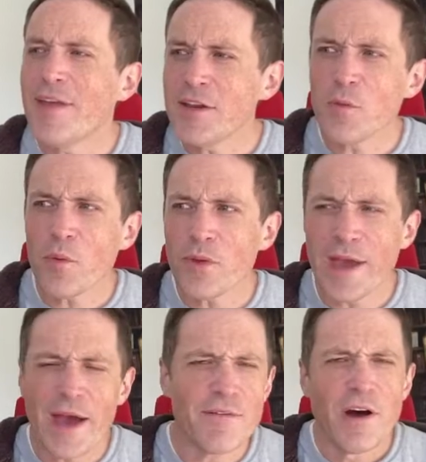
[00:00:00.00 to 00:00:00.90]
you only
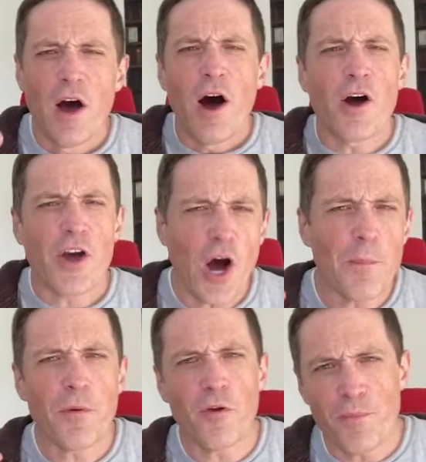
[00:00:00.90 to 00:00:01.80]
have a
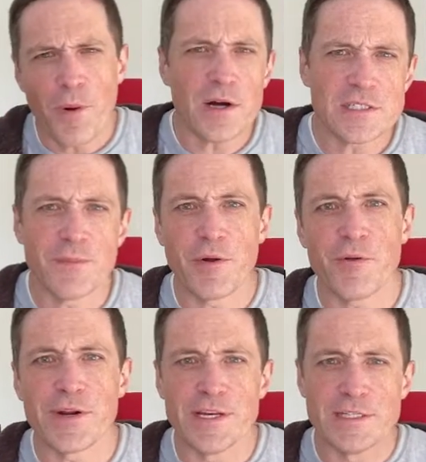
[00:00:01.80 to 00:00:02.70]
couple of
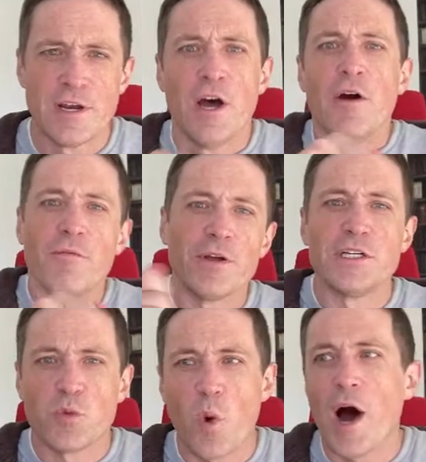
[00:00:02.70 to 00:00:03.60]
possibilities for each
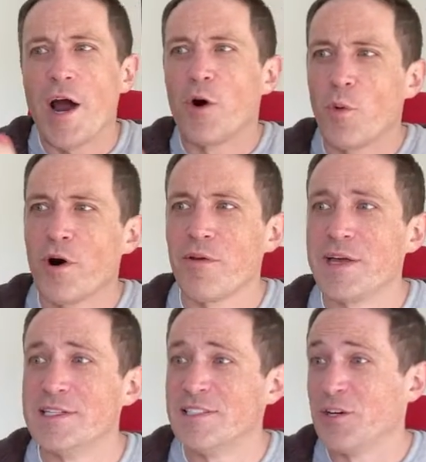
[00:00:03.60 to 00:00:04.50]
wire where it
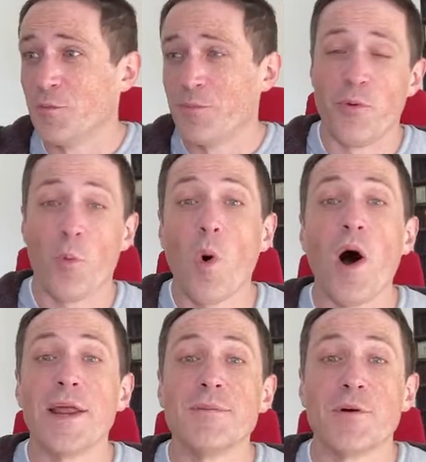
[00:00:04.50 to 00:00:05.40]
leads to. The one
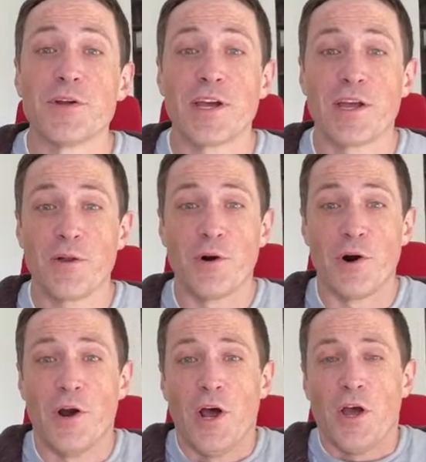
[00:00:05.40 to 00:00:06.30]
in particular,
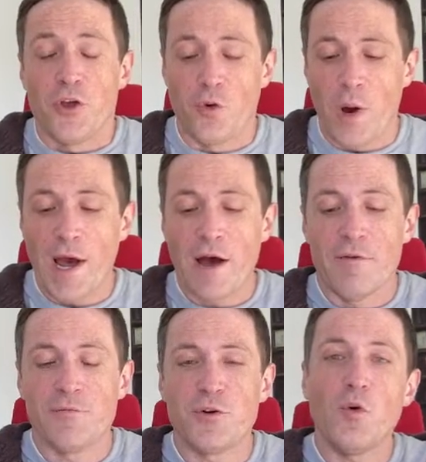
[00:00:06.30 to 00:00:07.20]
you
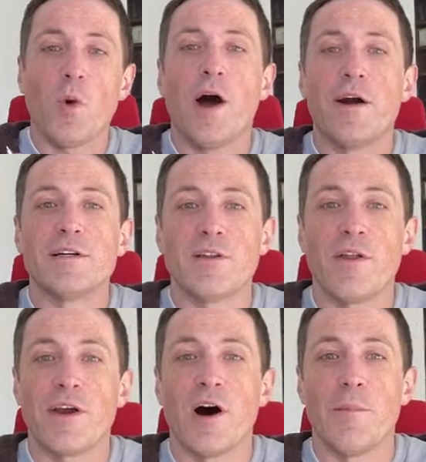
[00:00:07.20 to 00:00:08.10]
have 2 wires lit
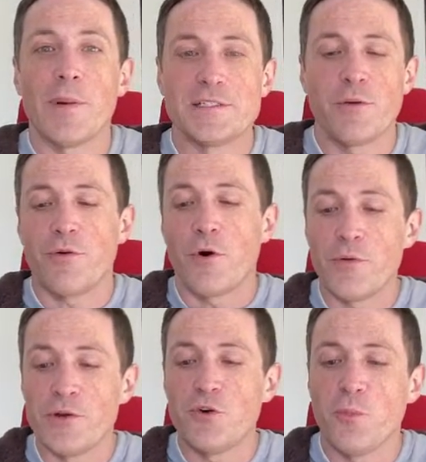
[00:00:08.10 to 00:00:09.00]
up, and so there are only
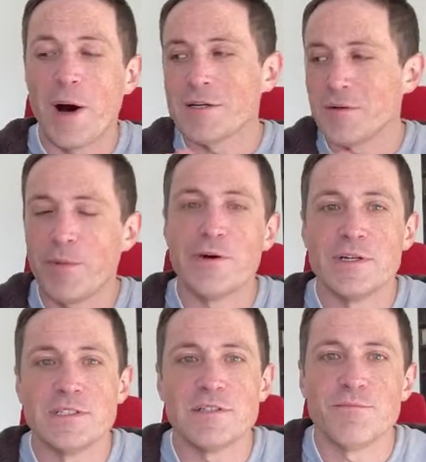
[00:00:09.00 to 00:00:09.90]
2
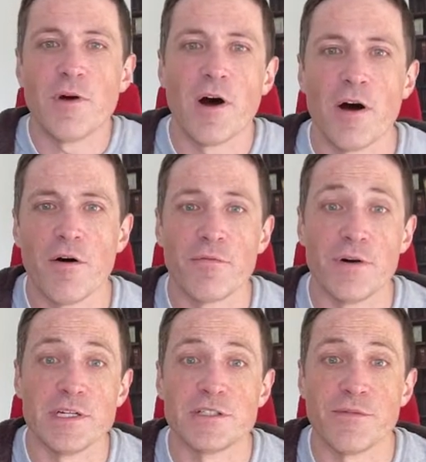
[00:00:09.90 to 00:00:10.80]
possibilities for
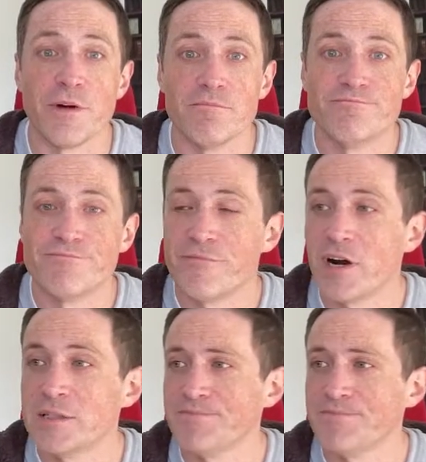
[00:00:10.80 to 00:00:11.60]
each of them, right?